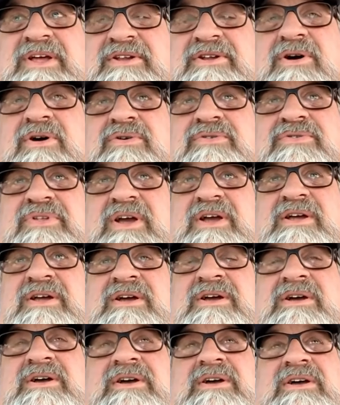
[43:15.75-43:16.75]
know
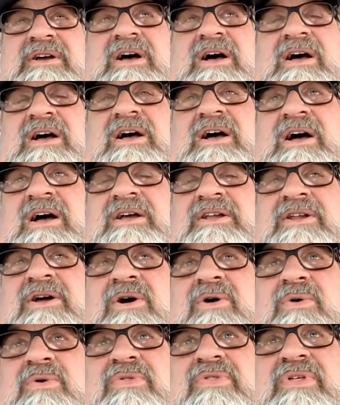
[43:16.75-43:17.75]
I
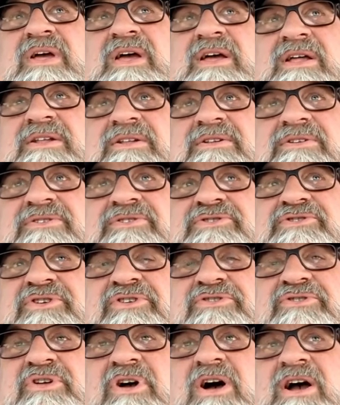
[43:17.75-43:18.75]
know that
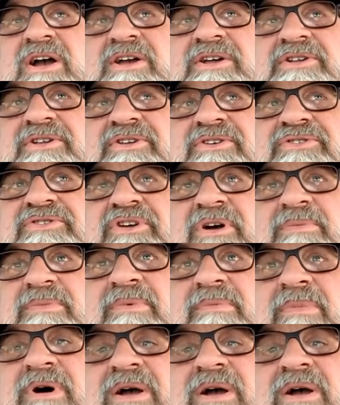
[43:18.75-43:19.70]
just talking to some of